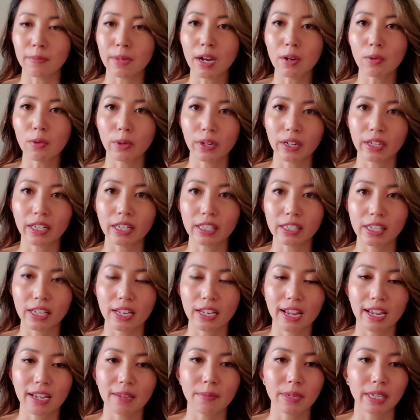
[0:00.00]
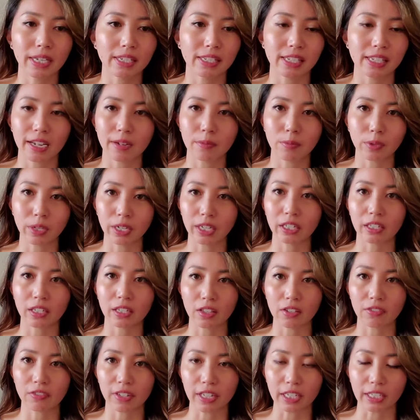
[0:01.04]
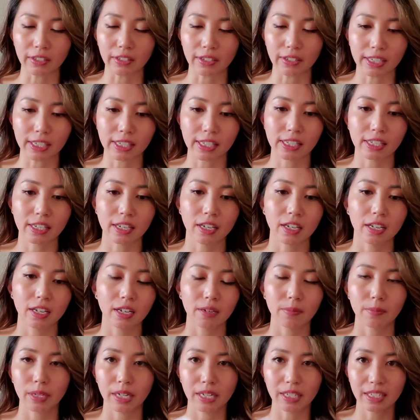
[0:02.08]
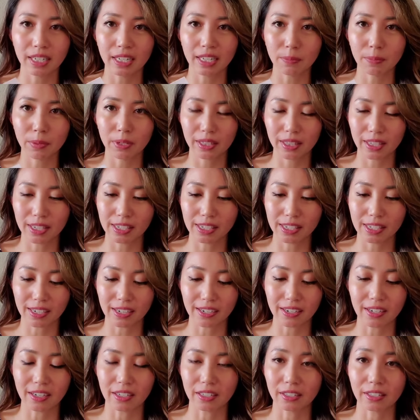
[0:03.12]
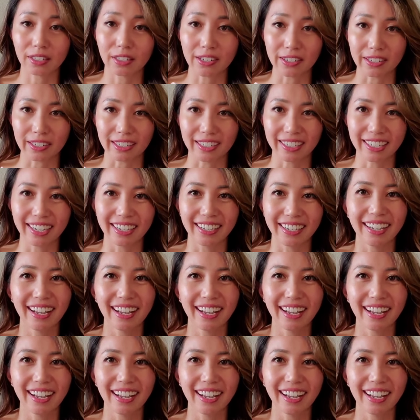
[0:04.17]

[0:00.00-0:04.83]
I'm not wearing it today because I am wearing another fragrance, but I did put this on a card.